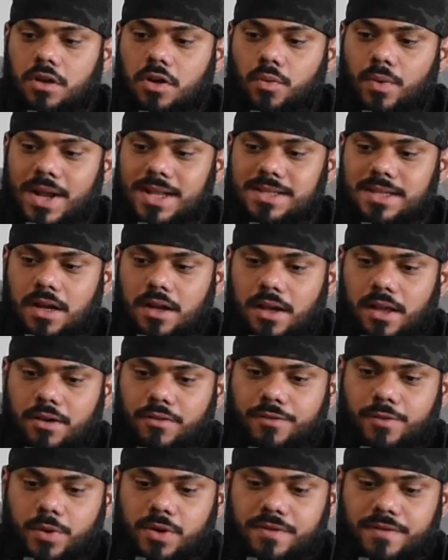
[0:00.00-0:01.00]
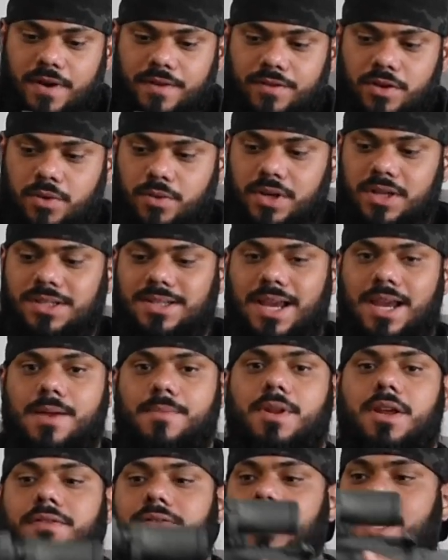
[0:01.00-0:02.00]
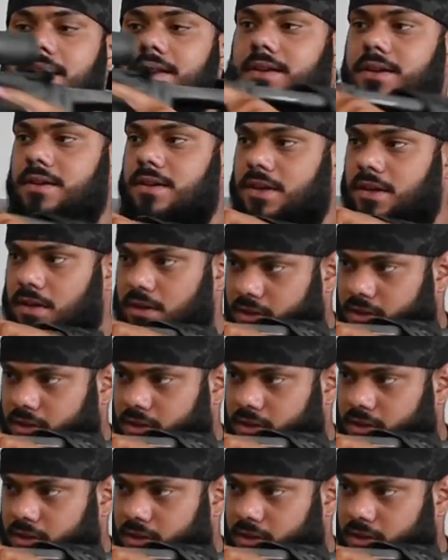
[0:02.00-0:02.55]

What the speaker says: red dot at 45 degrees. I am left-handed,